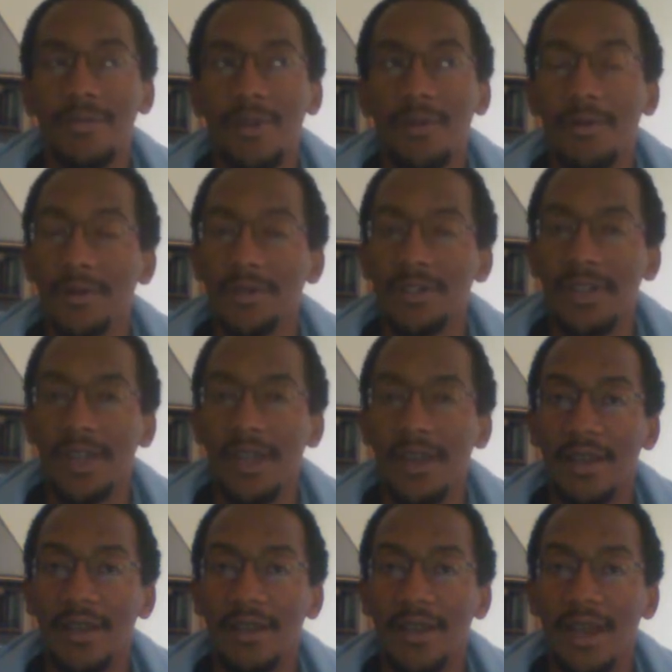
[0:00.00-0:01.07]
Hiroshi
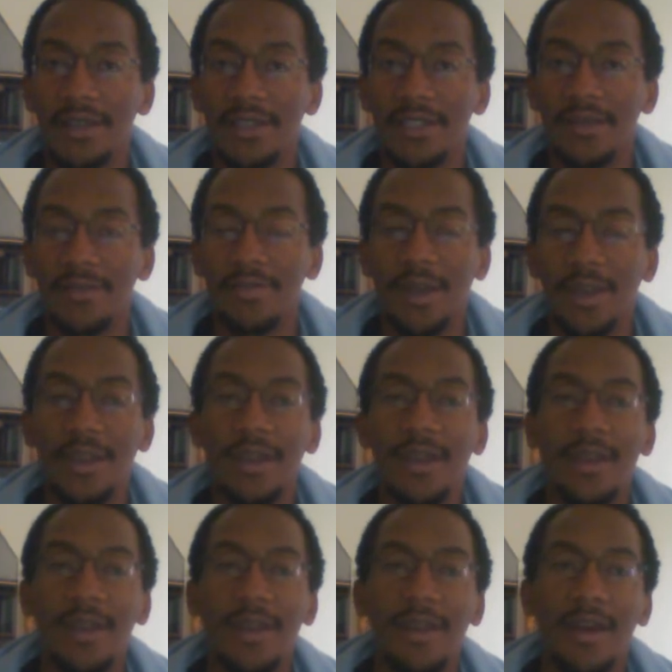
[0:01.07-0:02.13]
Tanahashi, but
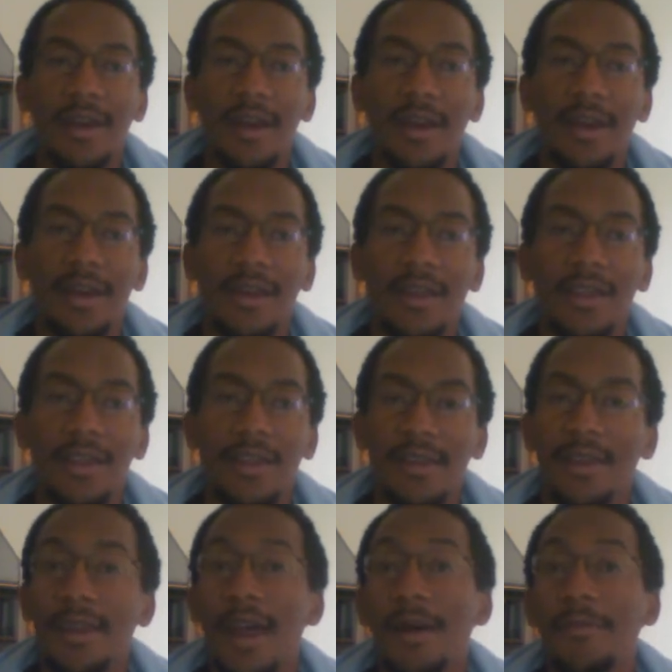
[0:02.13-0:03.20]
he
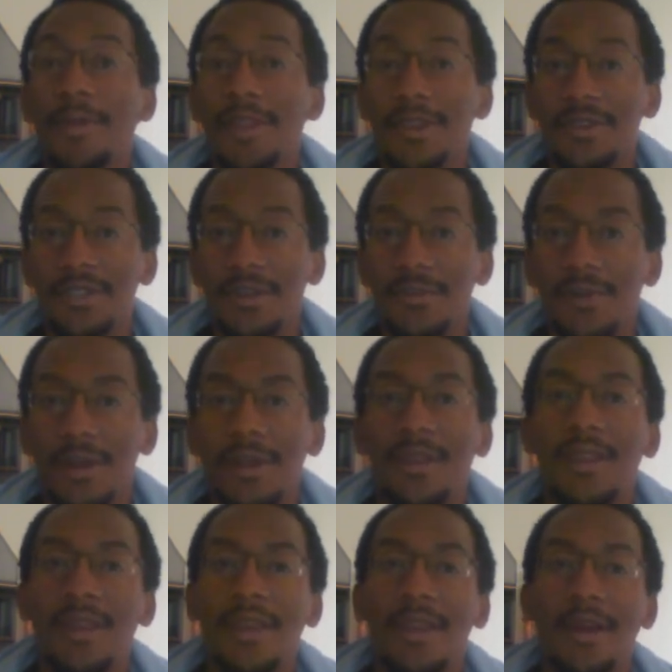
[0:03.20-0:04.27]
did not win the G1.
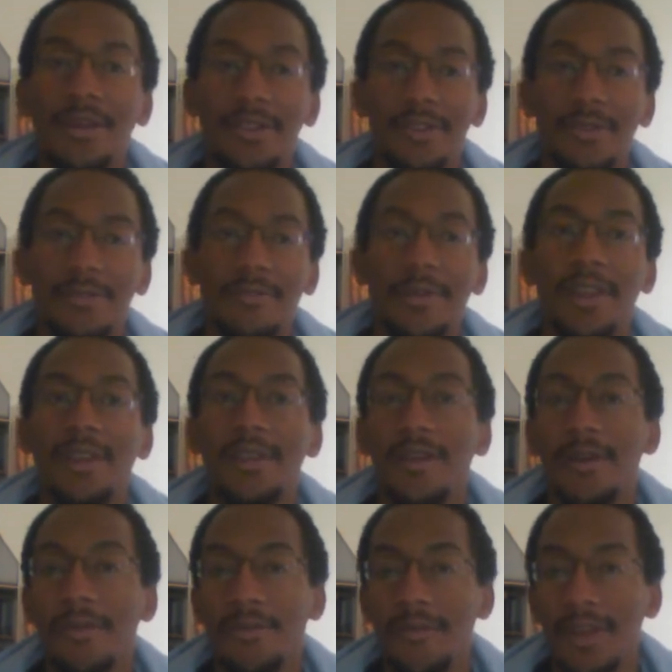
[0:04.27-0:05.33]
Then he actually went to
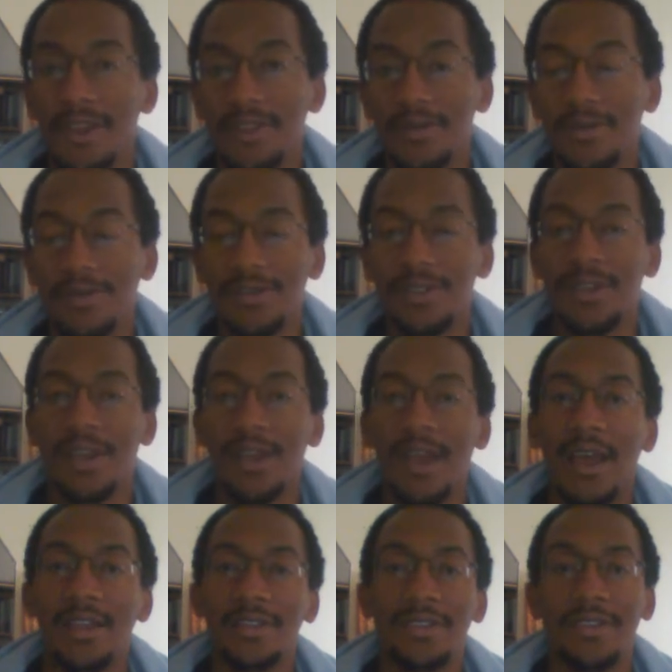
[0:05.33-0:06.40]
go face Hiroshi
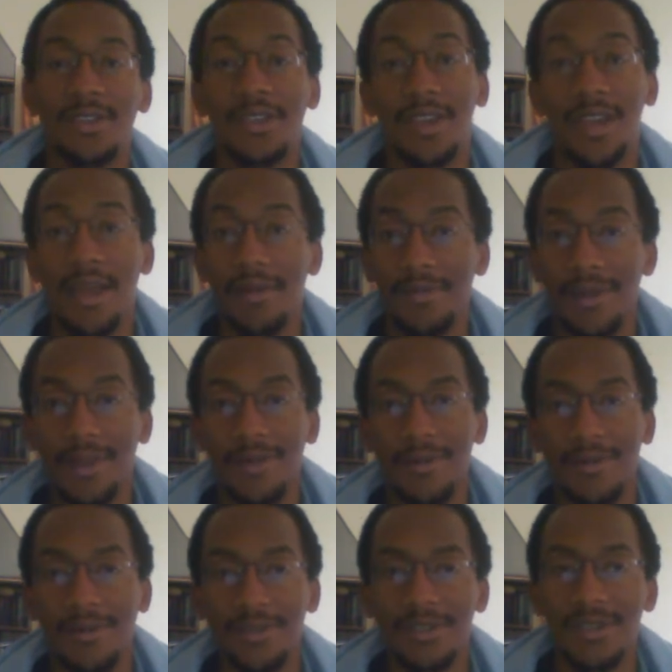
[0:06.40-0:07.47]
Tanahashi. Did not
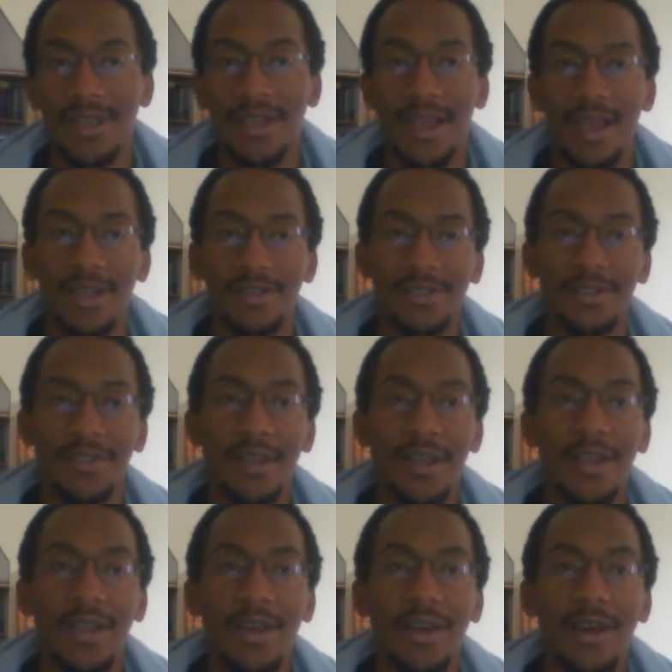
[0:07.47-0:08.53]
beat Hiroshi Tanahashi.
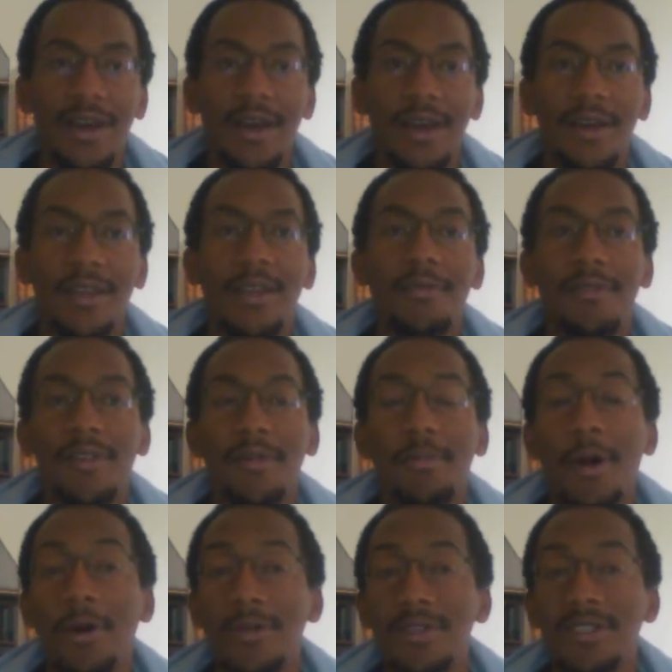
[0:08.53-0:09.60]
He was
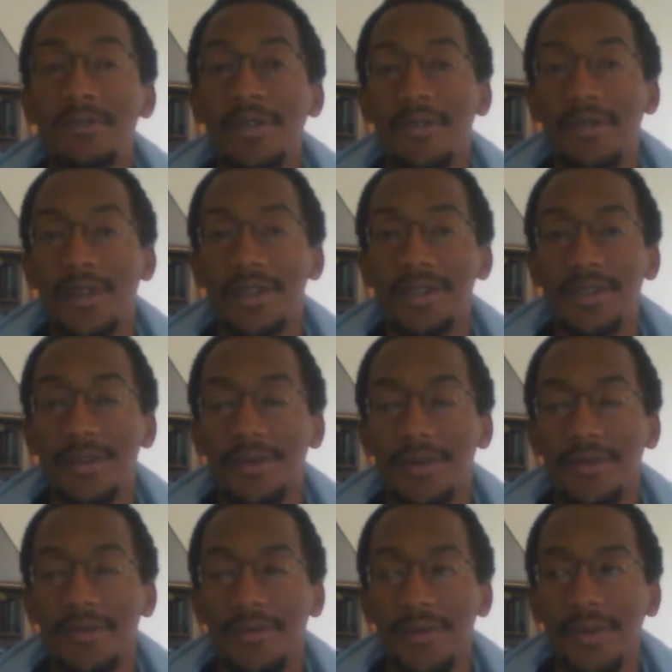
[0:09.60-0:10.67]
supposed to be facing
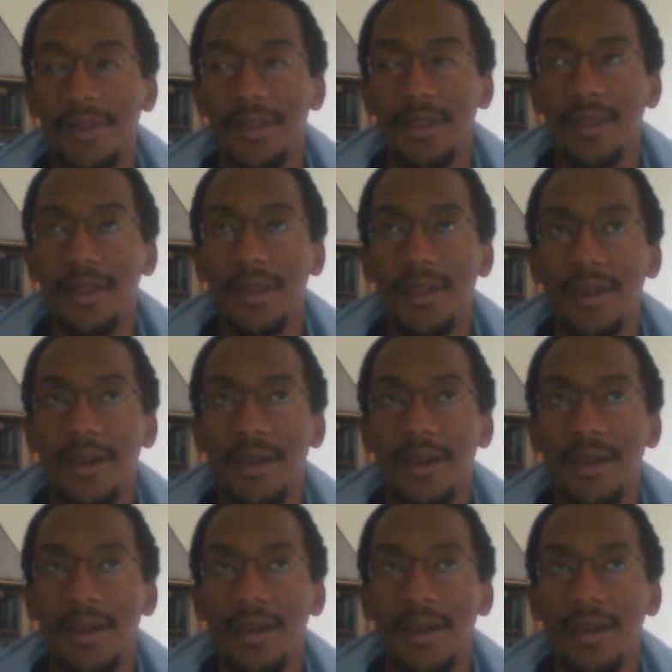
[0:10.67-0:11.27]
Cody for the